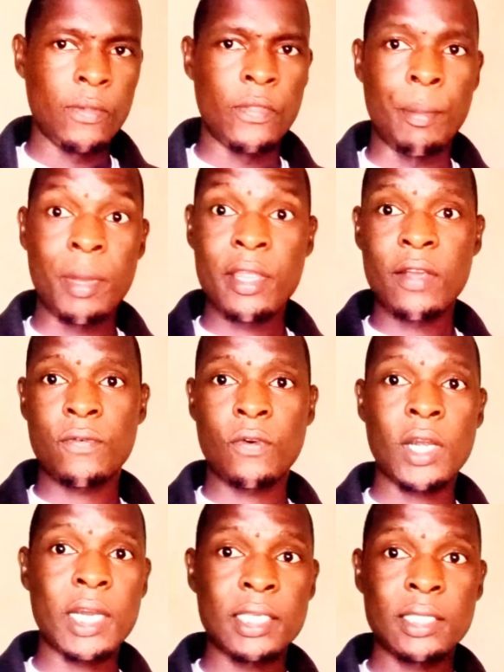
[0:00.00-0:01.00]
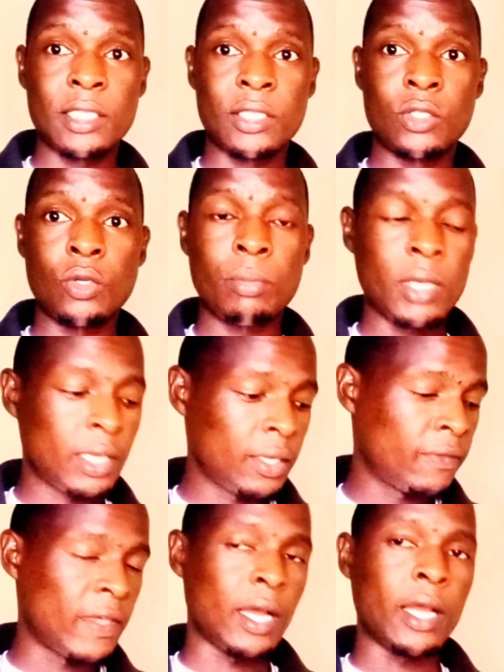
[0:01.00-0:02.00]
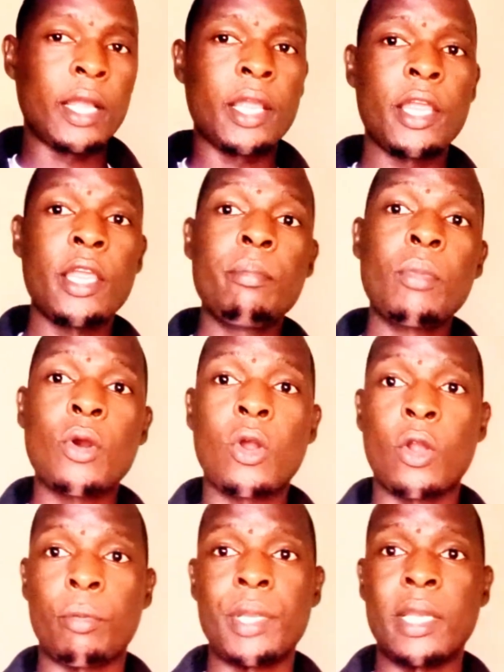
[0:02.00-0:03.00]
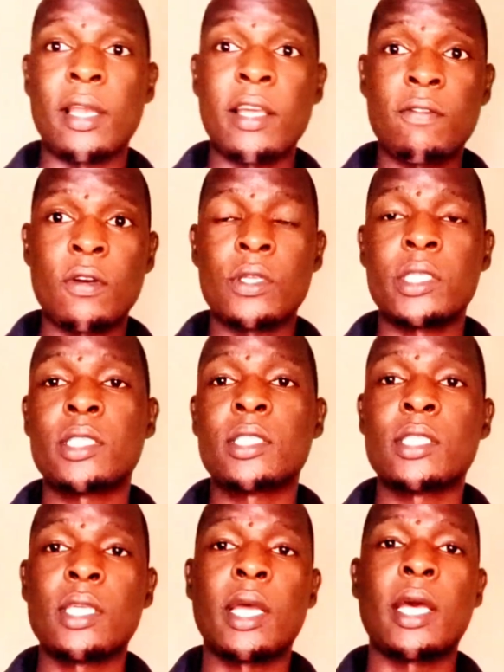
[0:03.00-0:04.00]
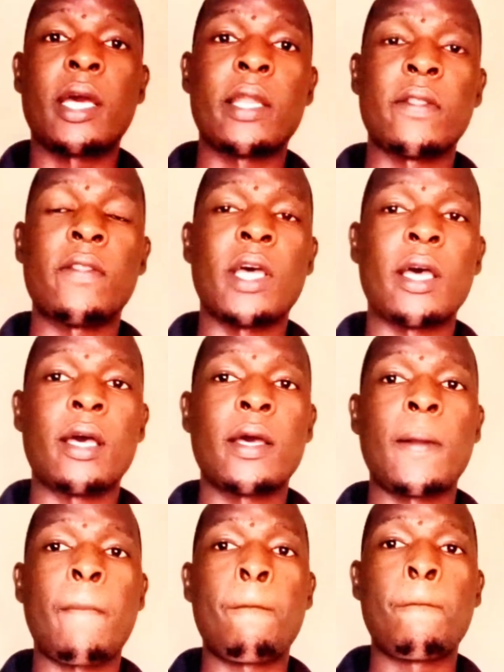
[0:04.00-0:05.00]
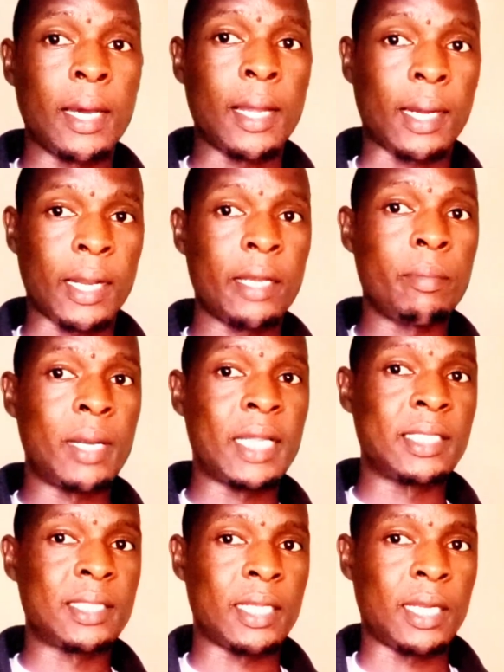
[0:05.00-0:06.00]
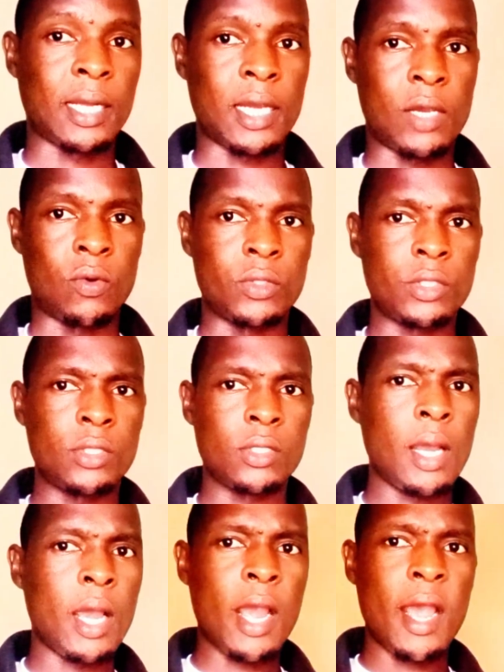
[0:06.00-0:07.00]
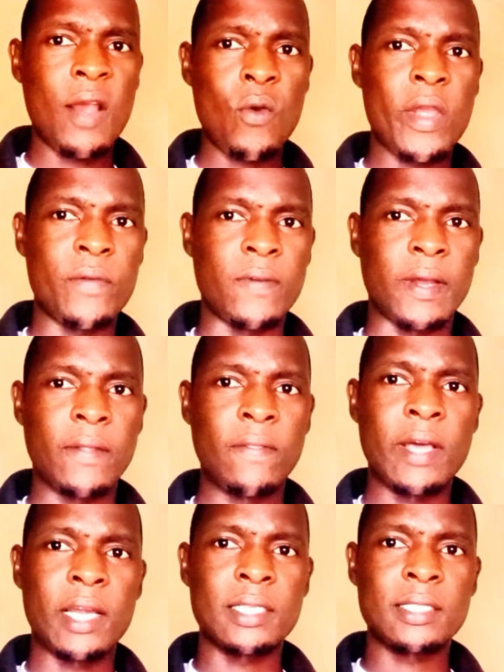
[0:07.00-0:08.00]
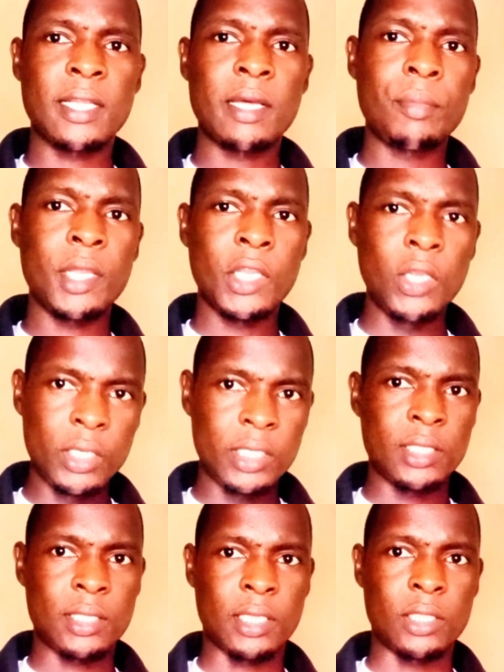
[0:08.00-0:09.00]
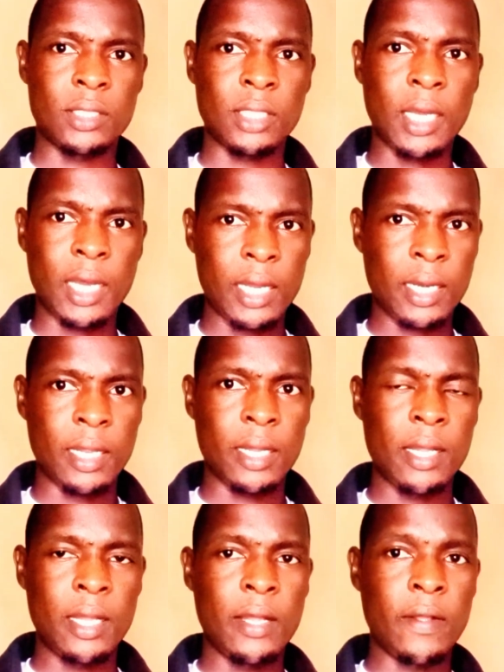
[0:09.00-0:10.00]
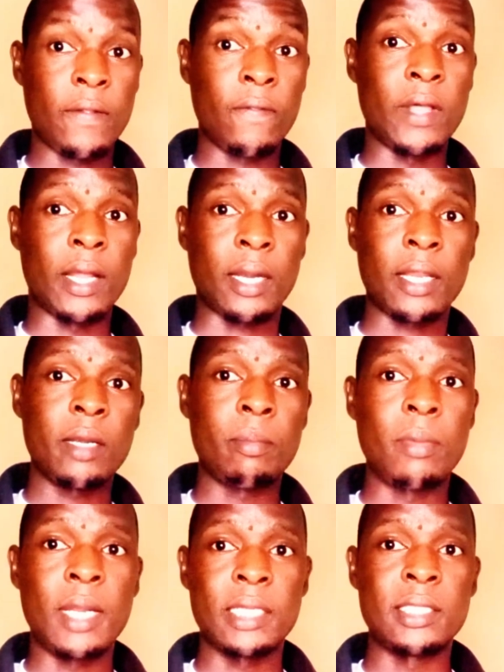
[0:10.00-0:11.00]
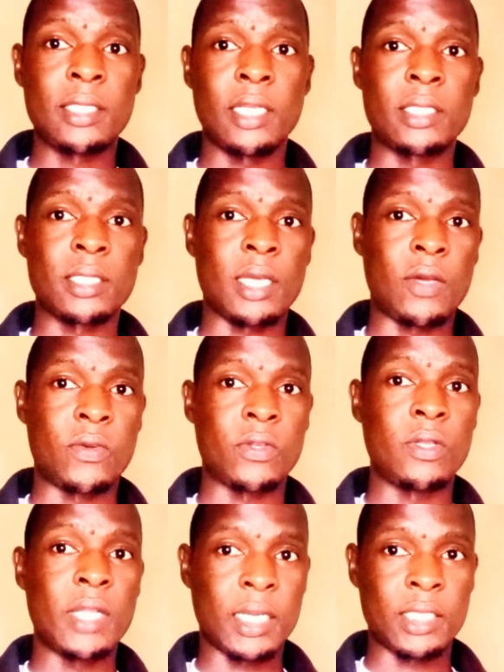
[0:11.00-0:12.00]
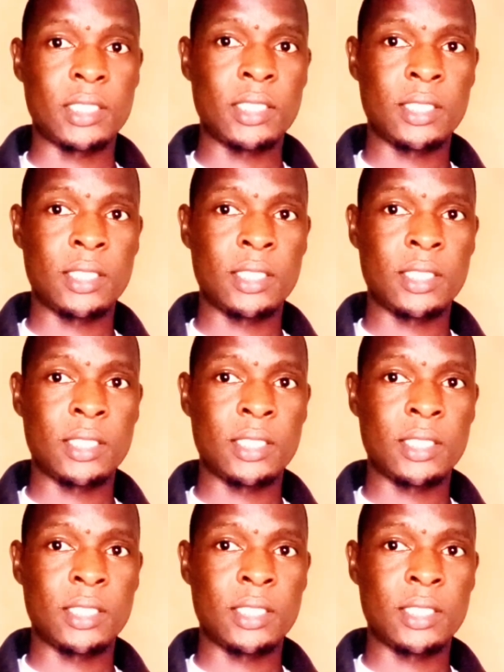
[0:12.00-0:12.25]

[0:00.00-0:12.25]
the major focus is normally the hemoglobin levels and the red blood cell counts. However, there are some indices under the red blood cells count that